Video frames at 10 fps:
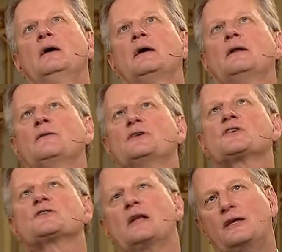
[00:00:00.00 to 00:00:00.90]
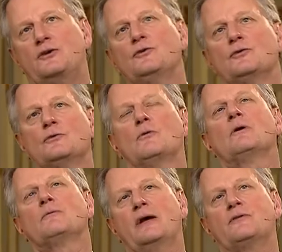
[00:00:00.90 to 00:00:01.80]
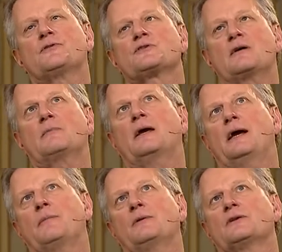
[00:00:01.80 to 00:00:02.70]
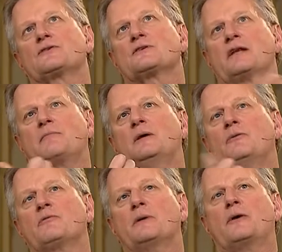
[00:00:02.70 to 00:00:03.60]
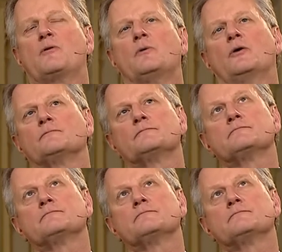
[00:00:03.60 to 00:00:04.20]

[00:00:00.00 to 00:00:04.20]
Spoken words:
And this is like you waiting for something to happen. This is like me with my remote.